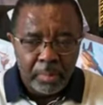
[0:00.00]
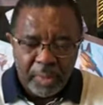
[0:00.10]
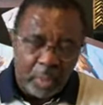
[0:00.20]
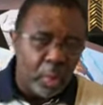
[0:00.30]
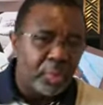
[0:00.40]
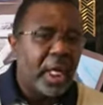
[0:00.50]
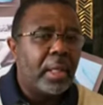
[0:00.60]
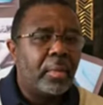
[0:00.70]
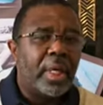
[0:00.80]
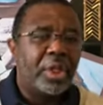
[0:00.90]
they won't
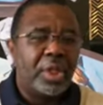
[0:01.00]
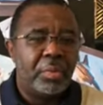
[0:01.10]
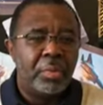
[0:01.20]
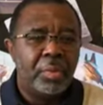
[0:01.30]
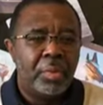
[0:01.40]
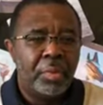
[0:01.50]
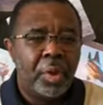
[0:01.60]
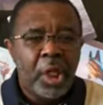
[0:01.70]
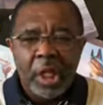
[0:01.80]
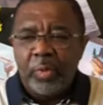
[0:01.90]
tolerate you.
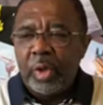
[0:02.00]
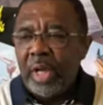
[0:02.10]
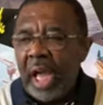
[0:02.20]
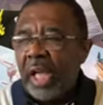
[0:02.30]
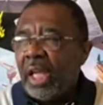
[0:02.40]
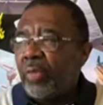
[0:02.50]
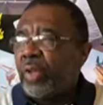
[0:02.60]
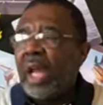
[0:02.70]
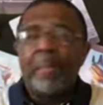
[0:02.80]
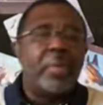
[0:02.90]
If you're not if
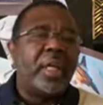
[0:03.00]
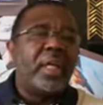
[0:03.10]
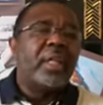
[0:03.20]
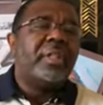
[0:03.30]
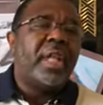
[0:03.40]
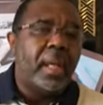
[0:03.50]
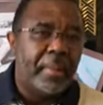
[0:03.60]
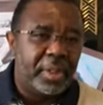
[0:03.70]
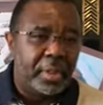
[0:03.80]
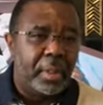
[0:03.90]
you're not bringing
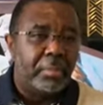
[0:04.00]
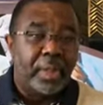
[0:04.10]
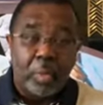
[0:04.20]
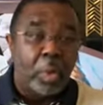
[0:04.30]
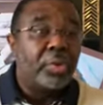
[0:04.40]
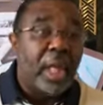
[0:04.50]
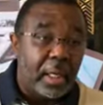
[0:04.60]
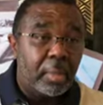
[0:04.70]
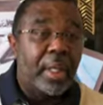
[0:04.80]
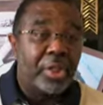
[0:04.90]
entertainment to them, they won't
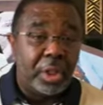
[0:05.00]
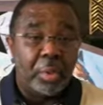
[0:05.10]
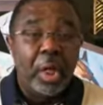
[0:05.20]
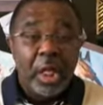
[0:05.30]
tolerate you.